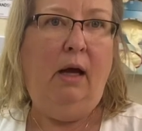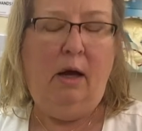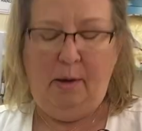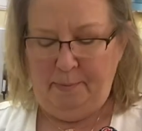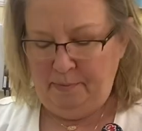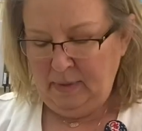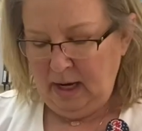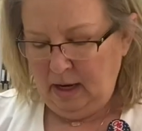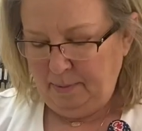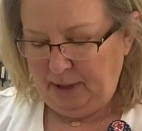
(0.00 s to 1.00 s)
um,
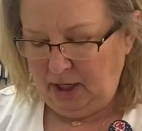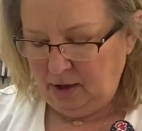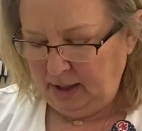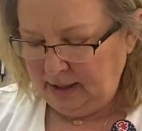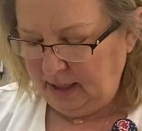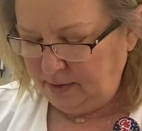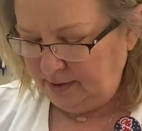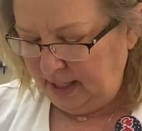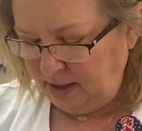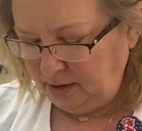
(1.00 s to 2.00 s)
appear in those
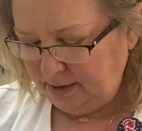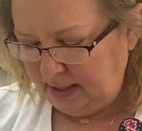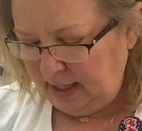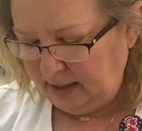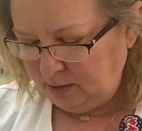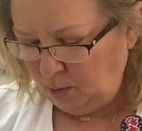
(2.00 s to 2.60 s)
nails, and that's